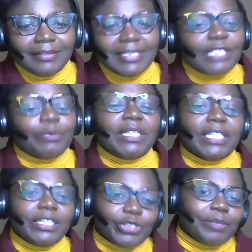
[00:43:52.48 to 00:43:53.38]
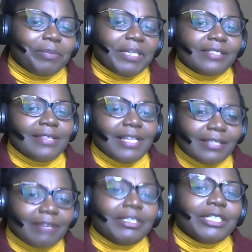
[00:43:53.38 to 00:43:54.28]
That's what leadership is, and that's
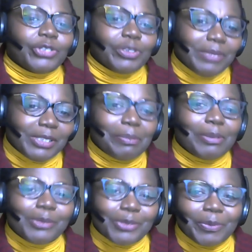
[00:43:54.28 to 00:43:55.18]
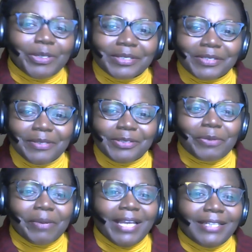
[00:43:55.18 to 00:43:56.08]
how leadership is supposed to work. So it's
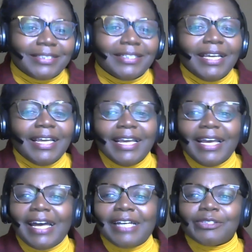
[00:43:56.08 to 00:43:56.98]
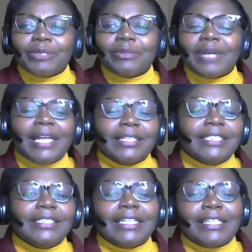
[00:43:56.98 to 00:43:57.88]
great. So
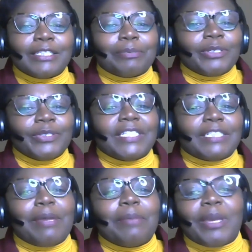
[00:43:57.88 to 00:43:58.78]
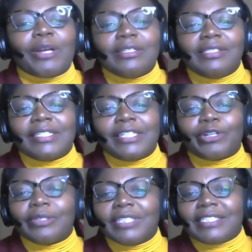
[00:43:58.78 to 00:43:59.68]
Helen, this person says, my parents in their
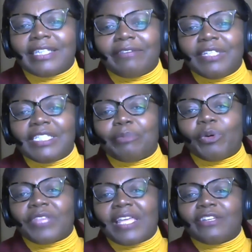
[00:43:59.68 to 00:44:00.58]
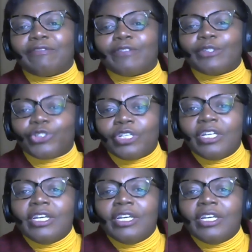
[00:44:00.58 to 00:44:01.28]
early 70s both had their first